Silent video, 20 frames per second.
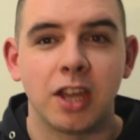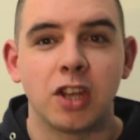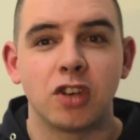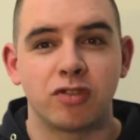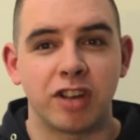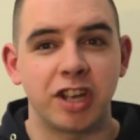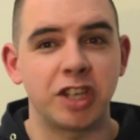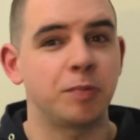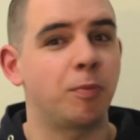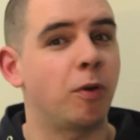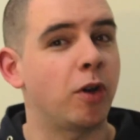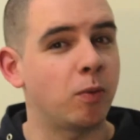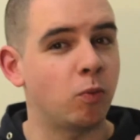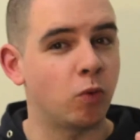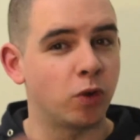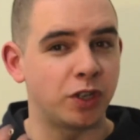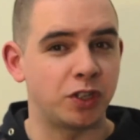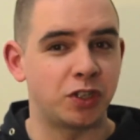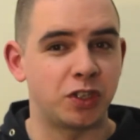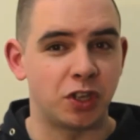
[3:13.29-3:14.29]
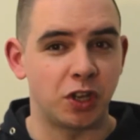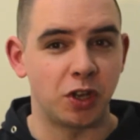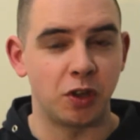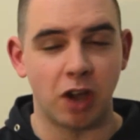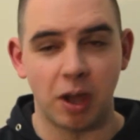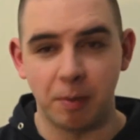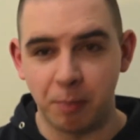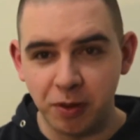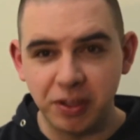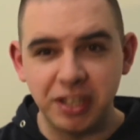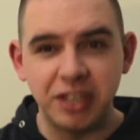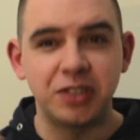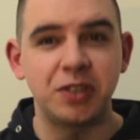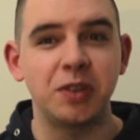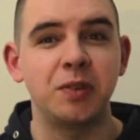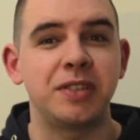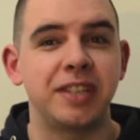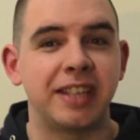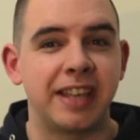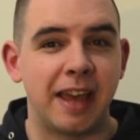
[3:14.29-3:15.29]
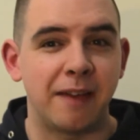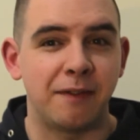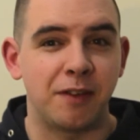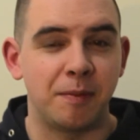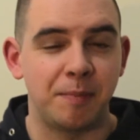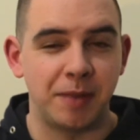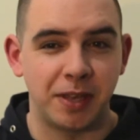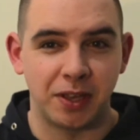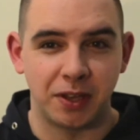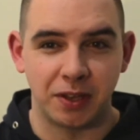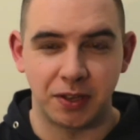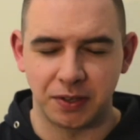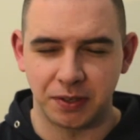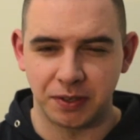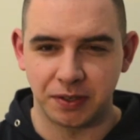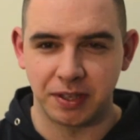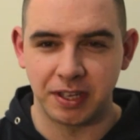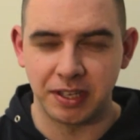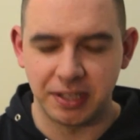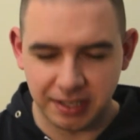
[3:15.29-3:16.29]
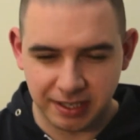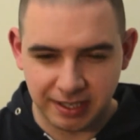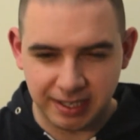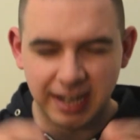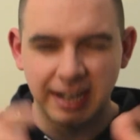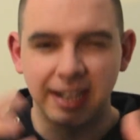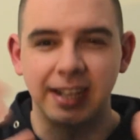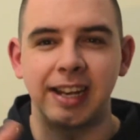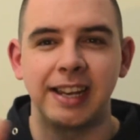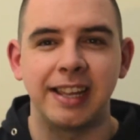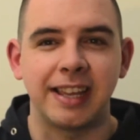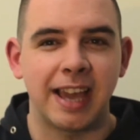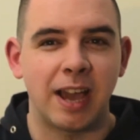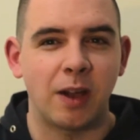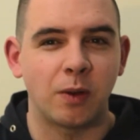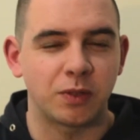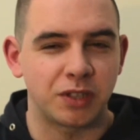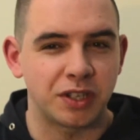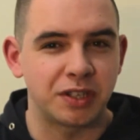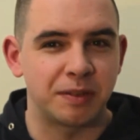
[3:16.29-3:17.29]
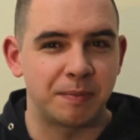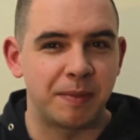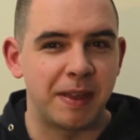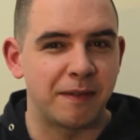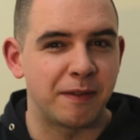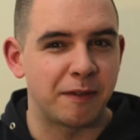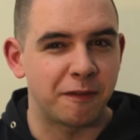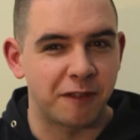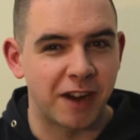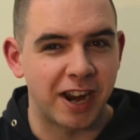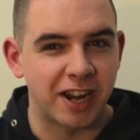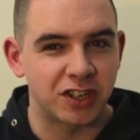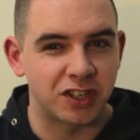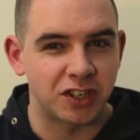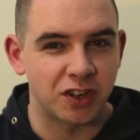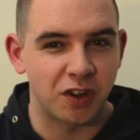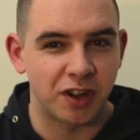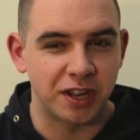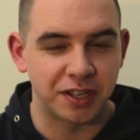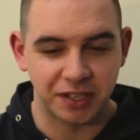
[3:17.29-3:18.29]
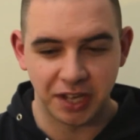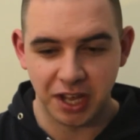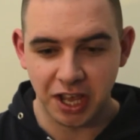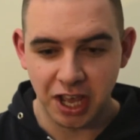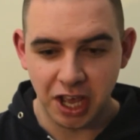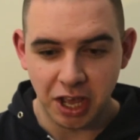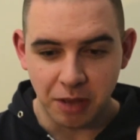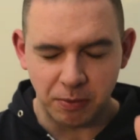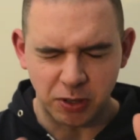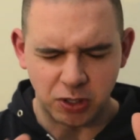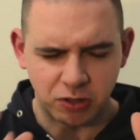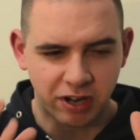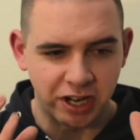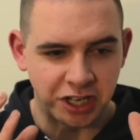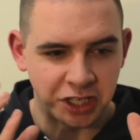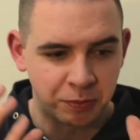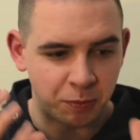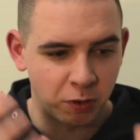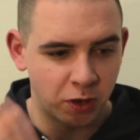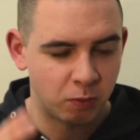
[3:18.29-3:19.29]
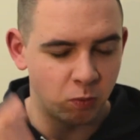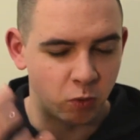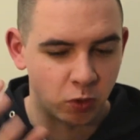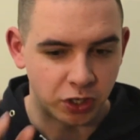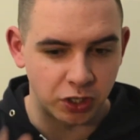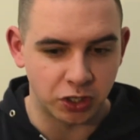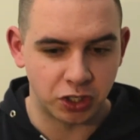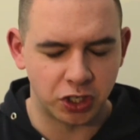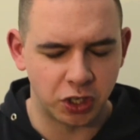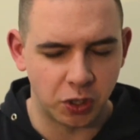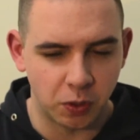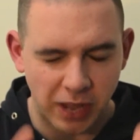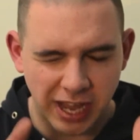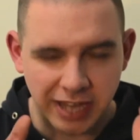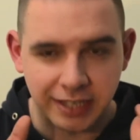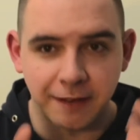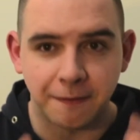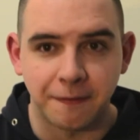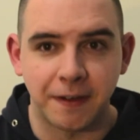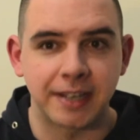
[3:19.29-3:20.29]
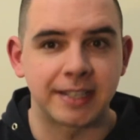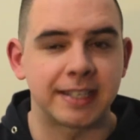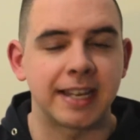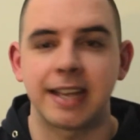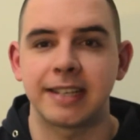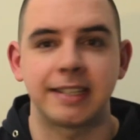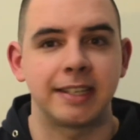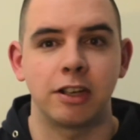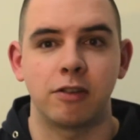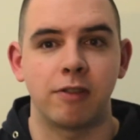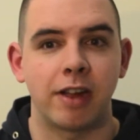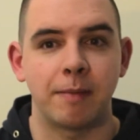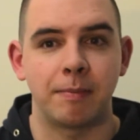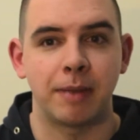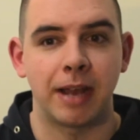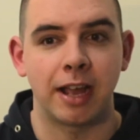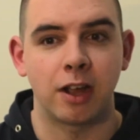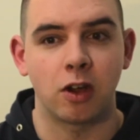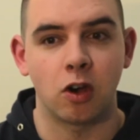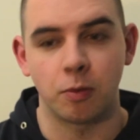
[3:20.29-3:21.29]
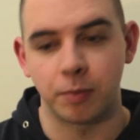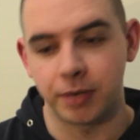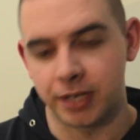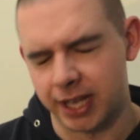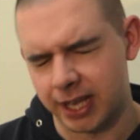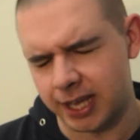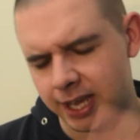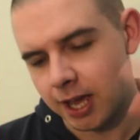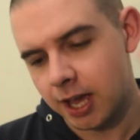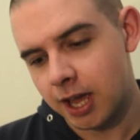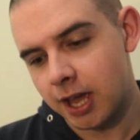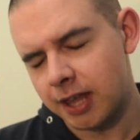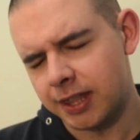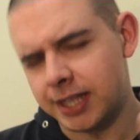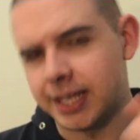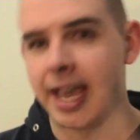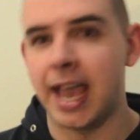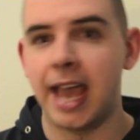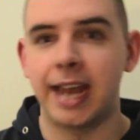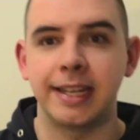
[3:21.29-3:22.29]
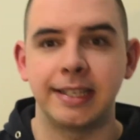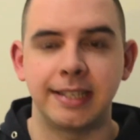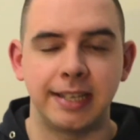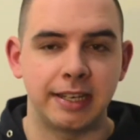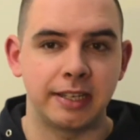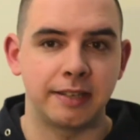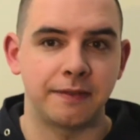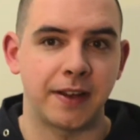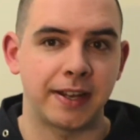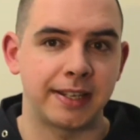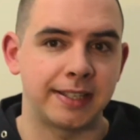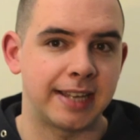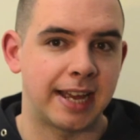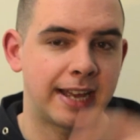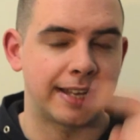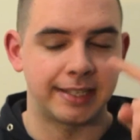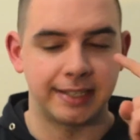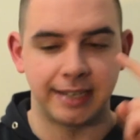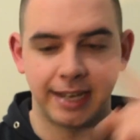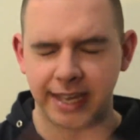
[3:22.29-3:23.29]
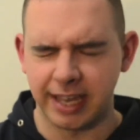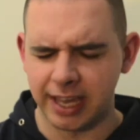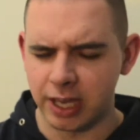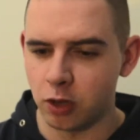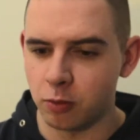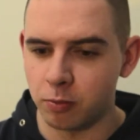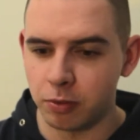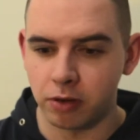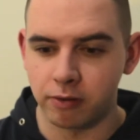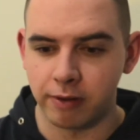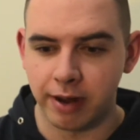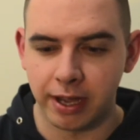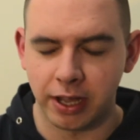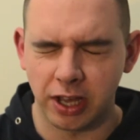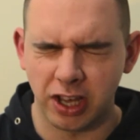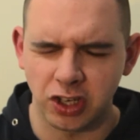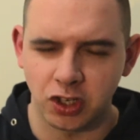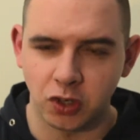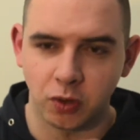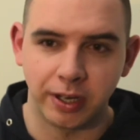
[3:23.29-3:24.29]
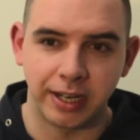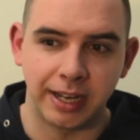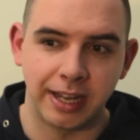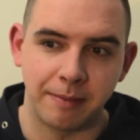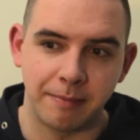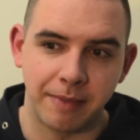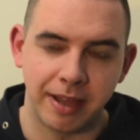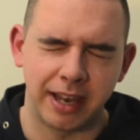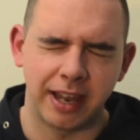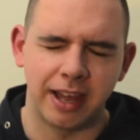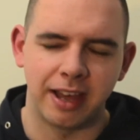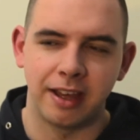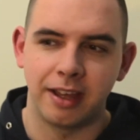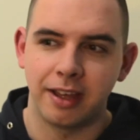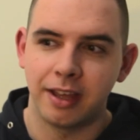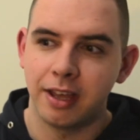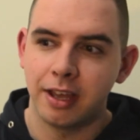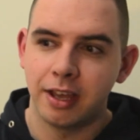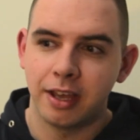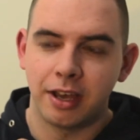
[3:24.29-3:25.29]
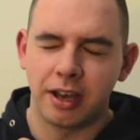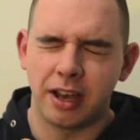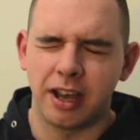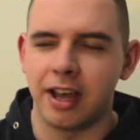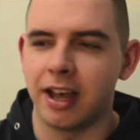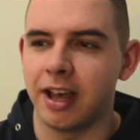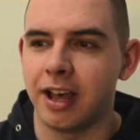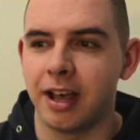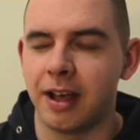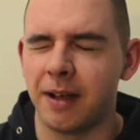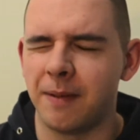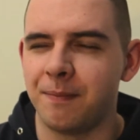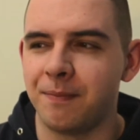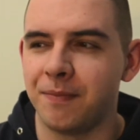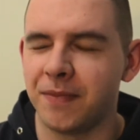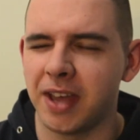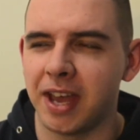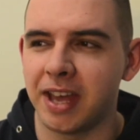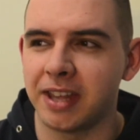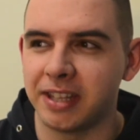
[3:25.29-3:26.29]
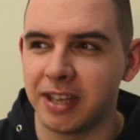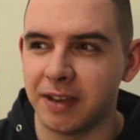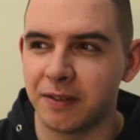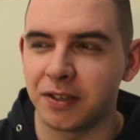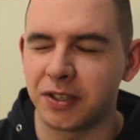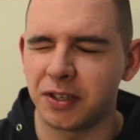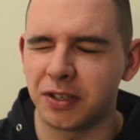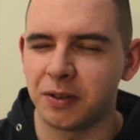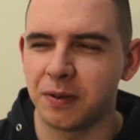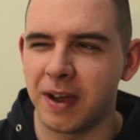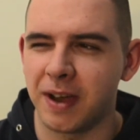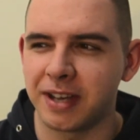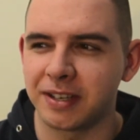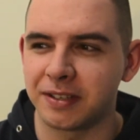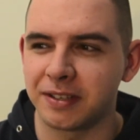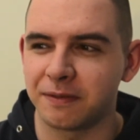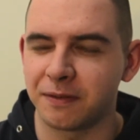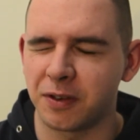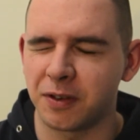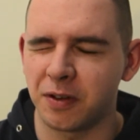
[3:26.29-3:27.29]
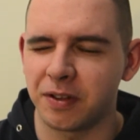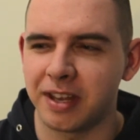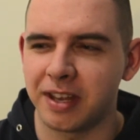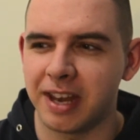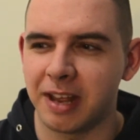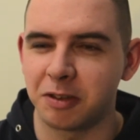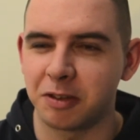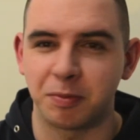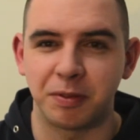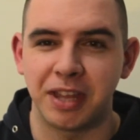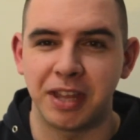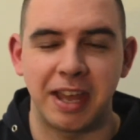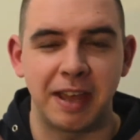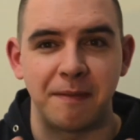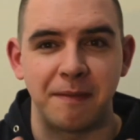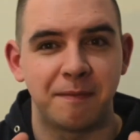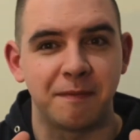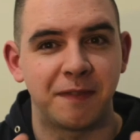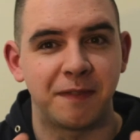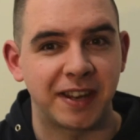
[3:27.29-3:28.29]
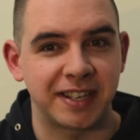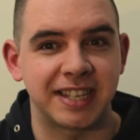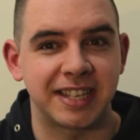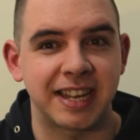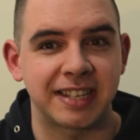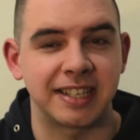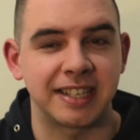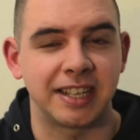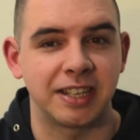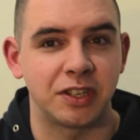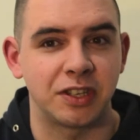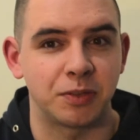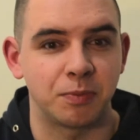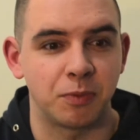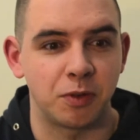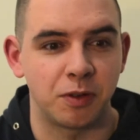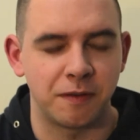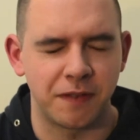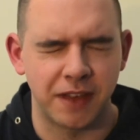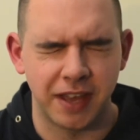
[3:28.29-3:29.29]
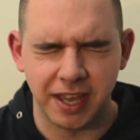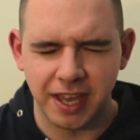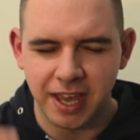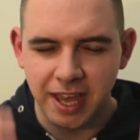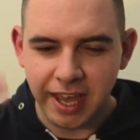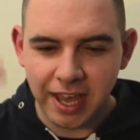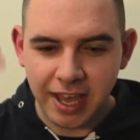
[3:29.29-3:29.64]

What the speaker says: Trainspotting 1 and 2, I put these two together because this technically counts as a bit of a franchise, but Trainspotting 1 and 2 is a fantastic, great black comedy. The editing is fantastic. Ewan McGregor, Johnny Lee Miller, and the other two actors, I forgot their names, but they're fantastic in this movie.